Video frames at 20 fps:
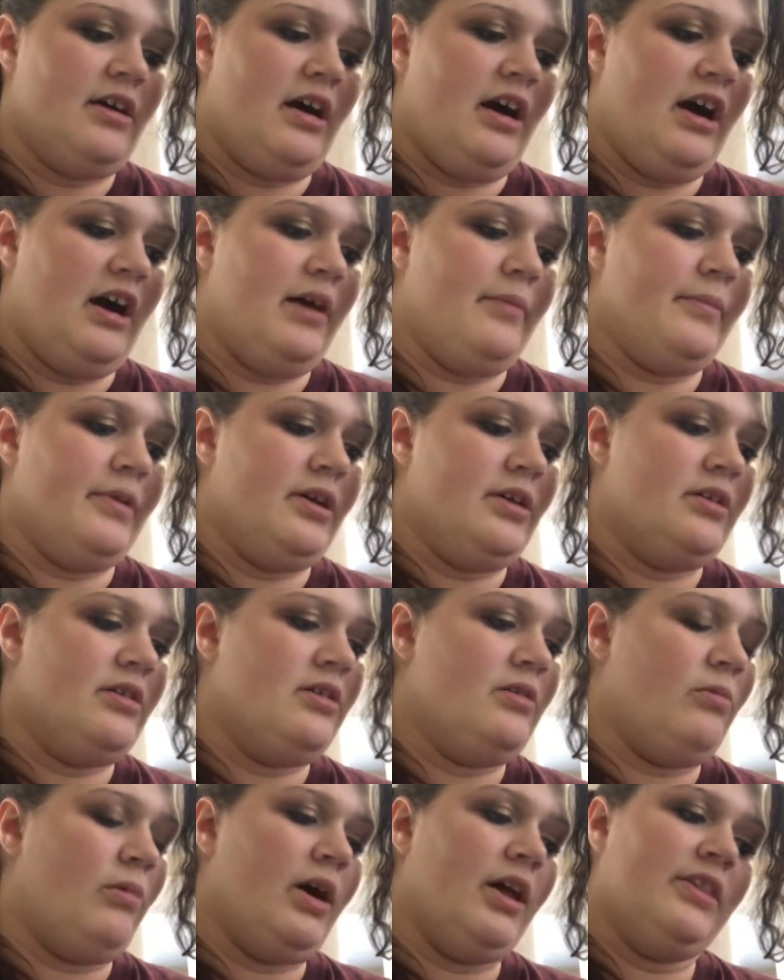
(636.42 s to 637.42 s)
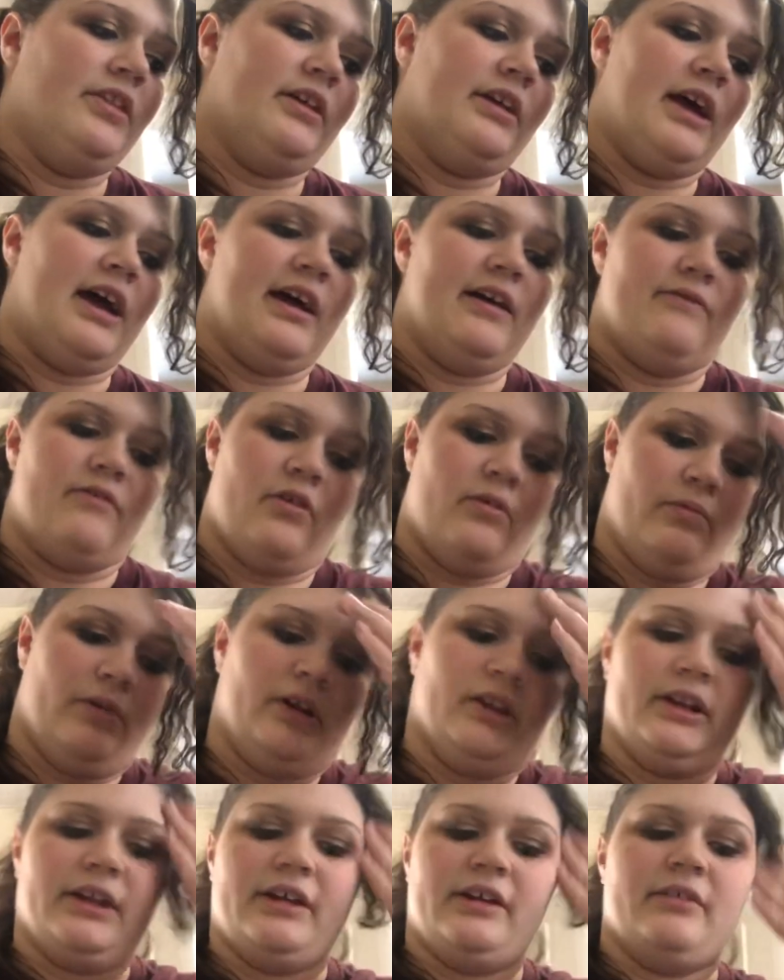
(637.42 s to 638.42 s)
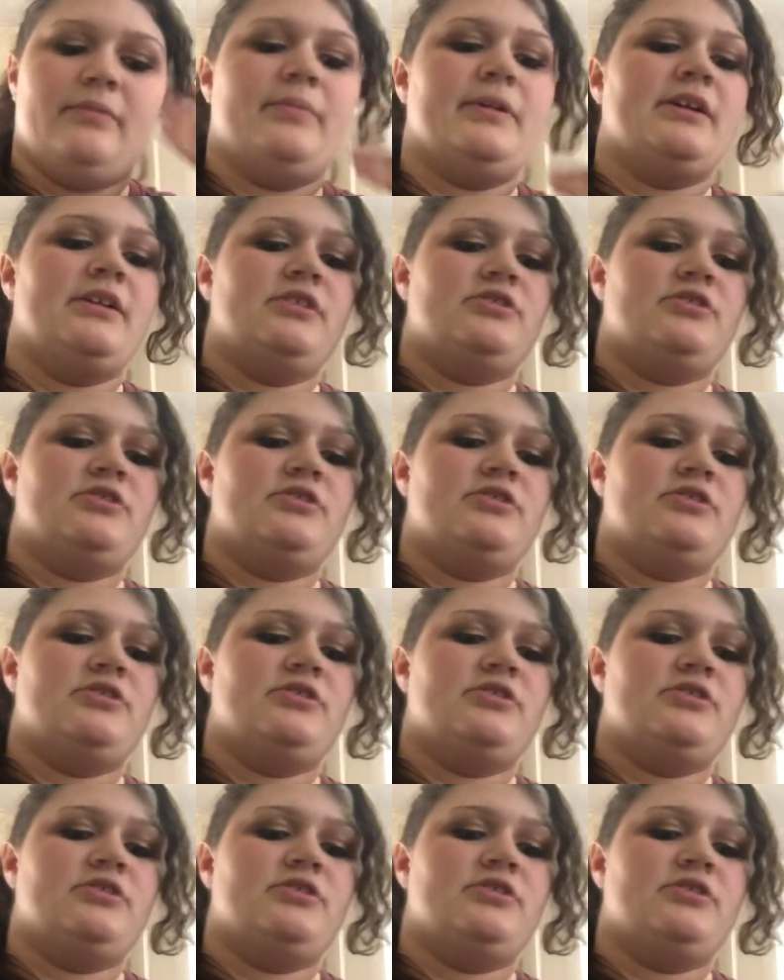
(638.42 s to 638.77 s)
One that I've really been